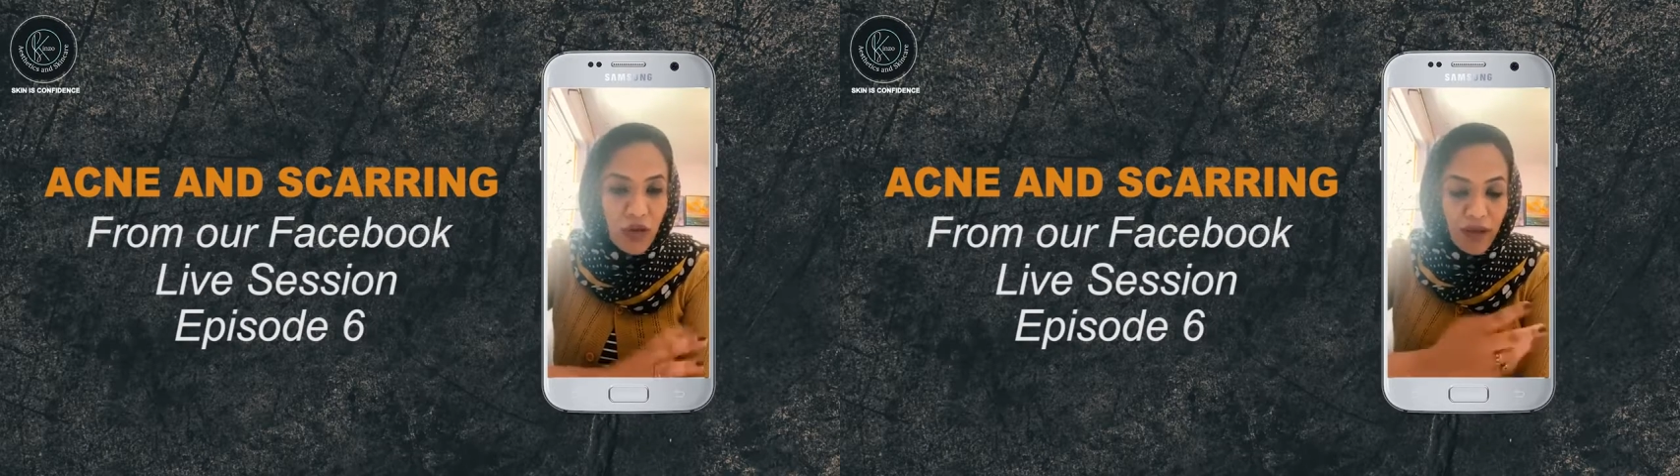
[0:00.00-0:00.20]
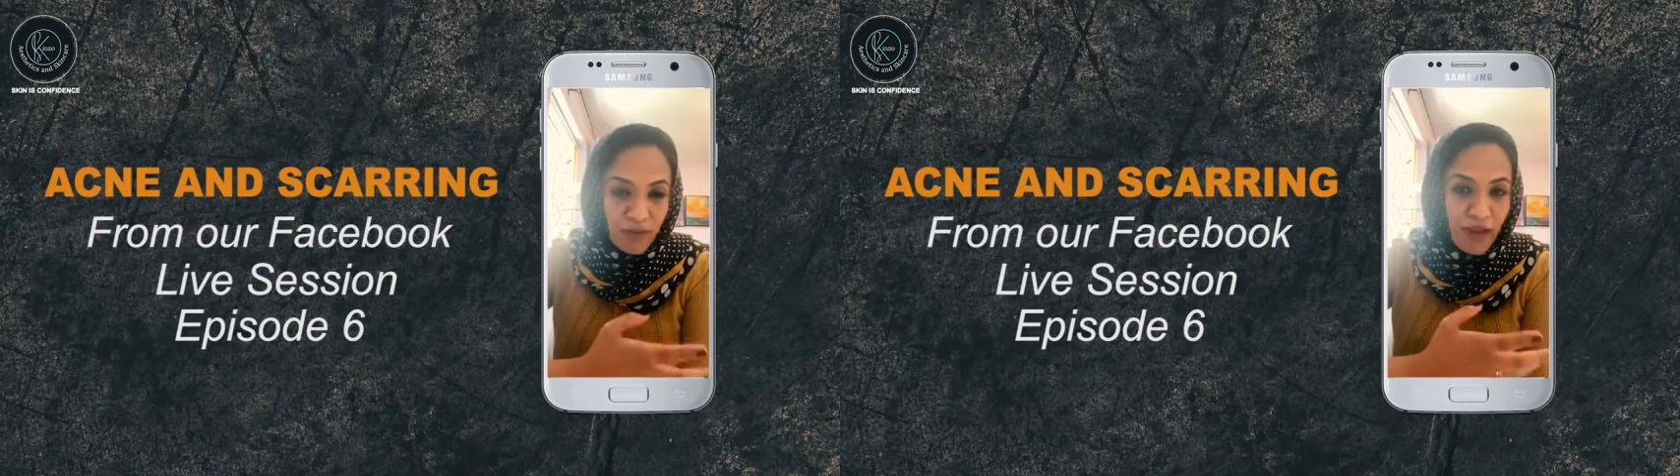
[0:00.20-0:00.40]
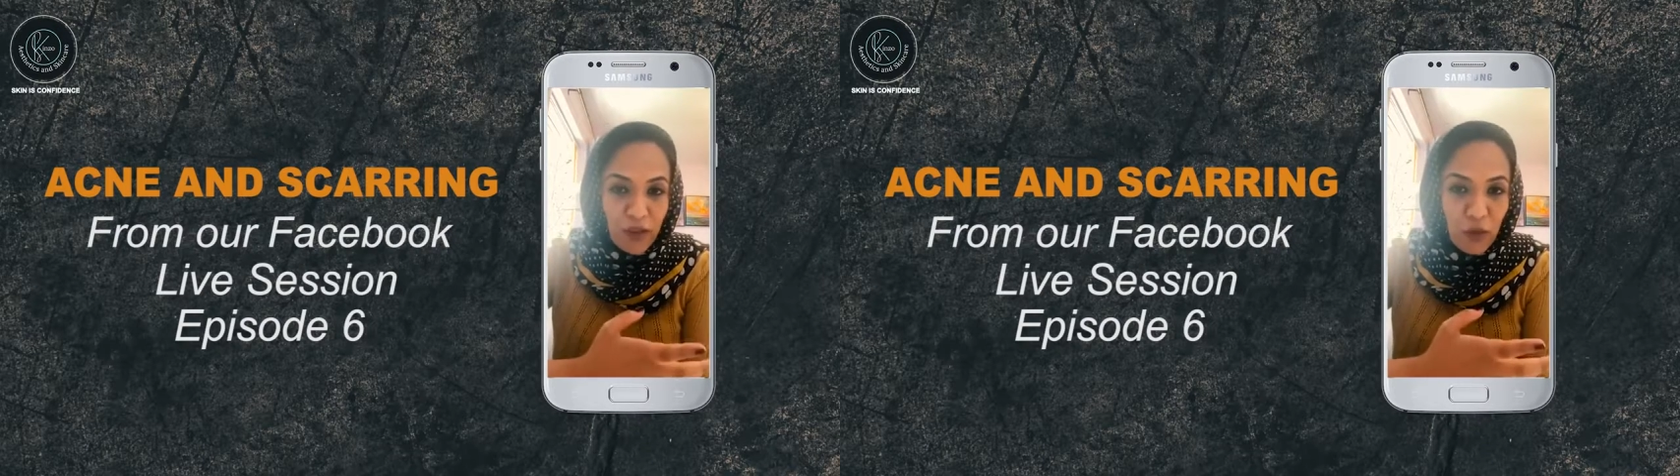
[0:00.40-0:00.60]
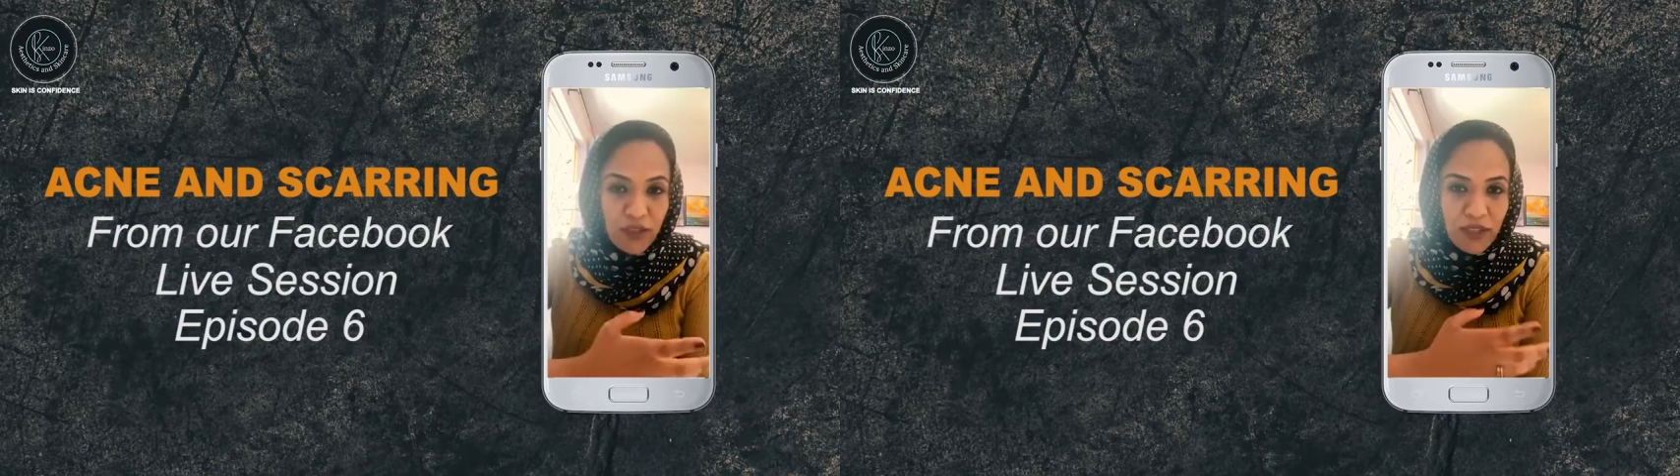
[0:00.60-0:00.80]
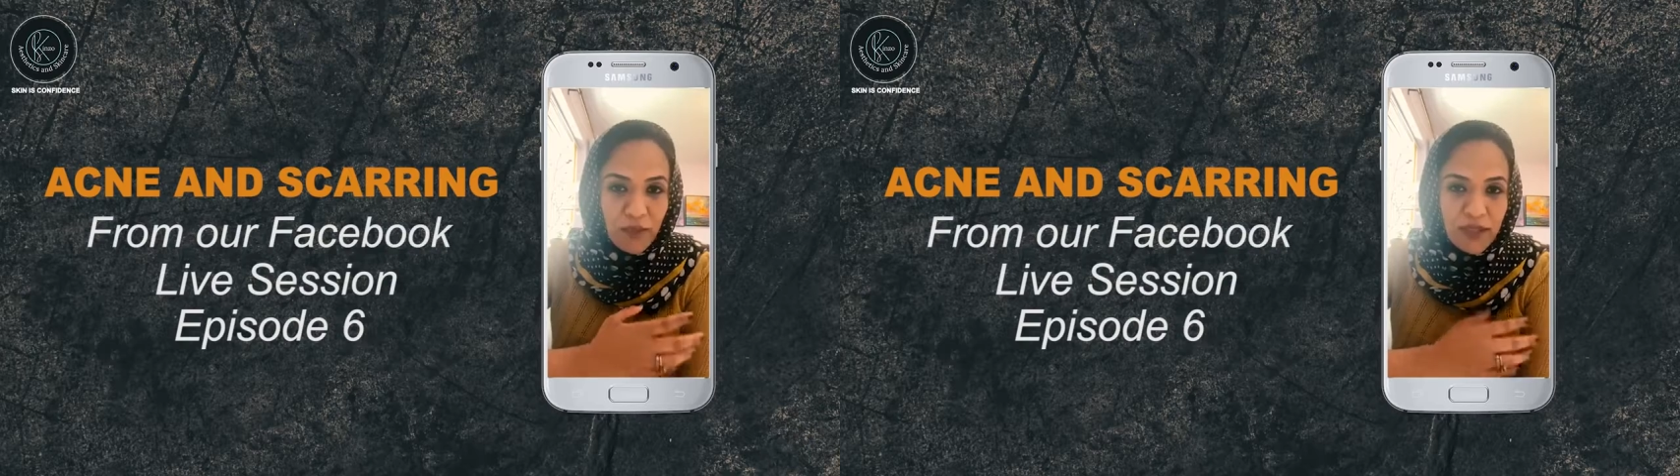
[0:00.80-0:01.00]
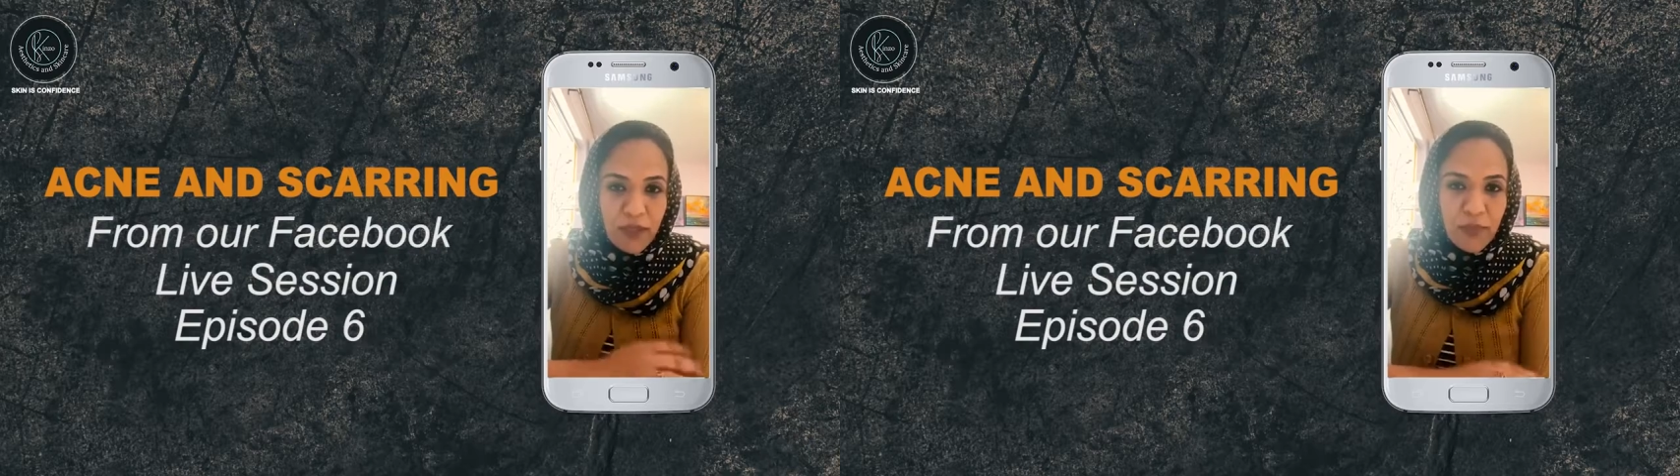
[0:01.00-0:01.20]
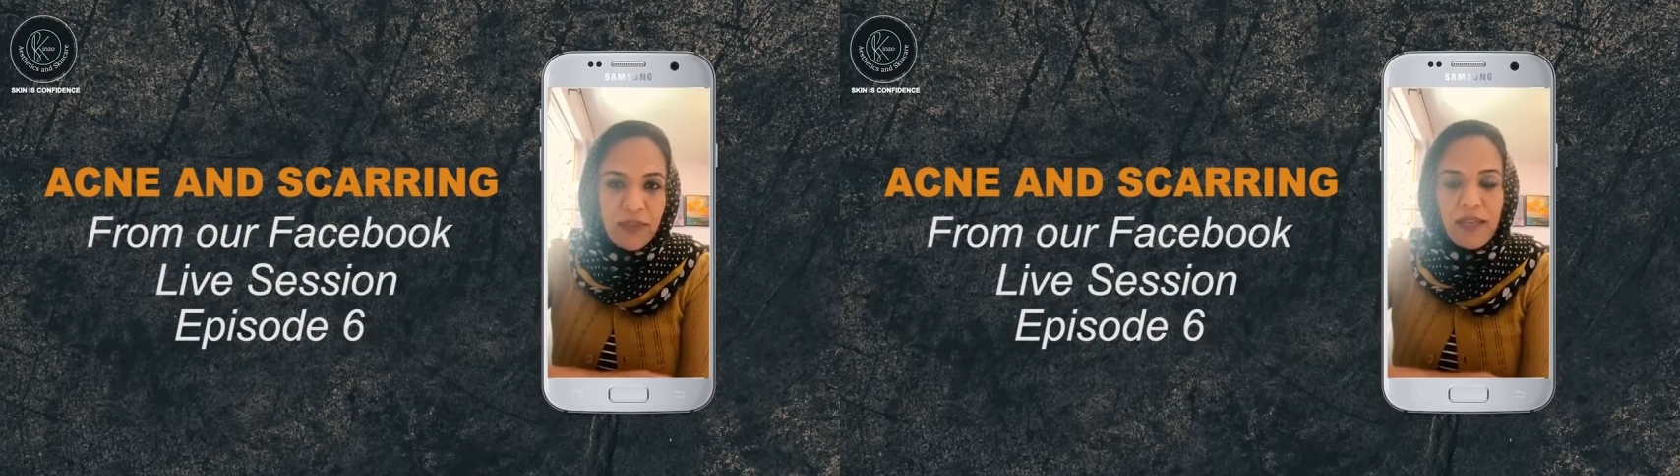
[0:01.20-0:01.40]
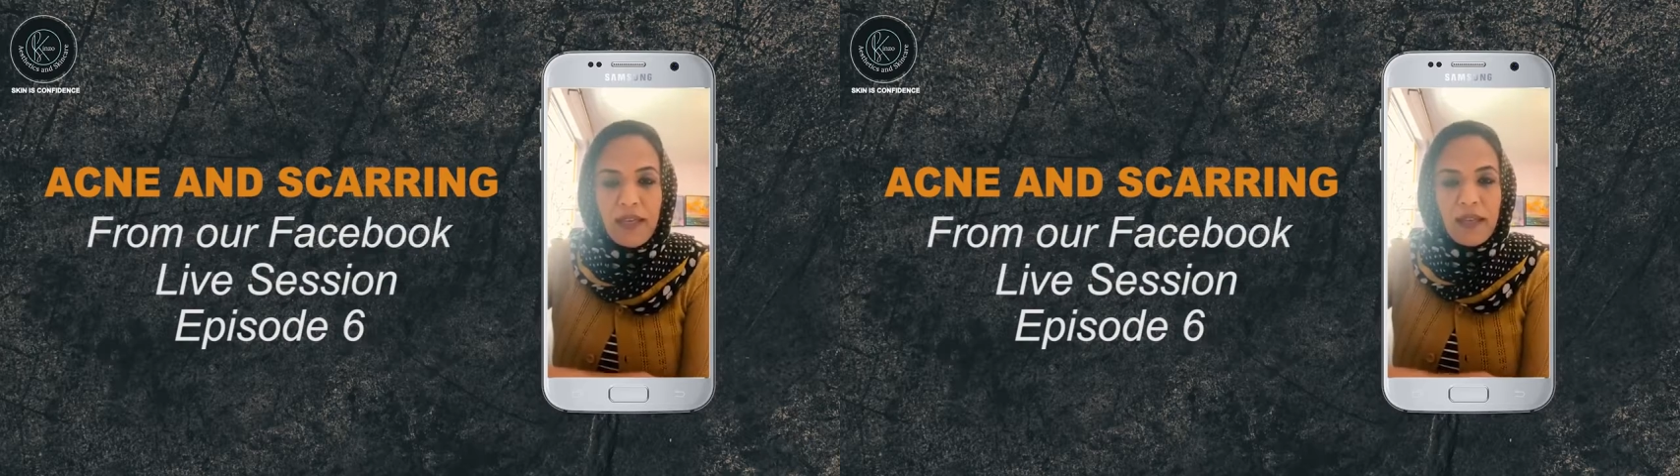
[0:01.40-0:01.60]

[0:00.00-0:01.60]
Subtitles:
I know that there are multiple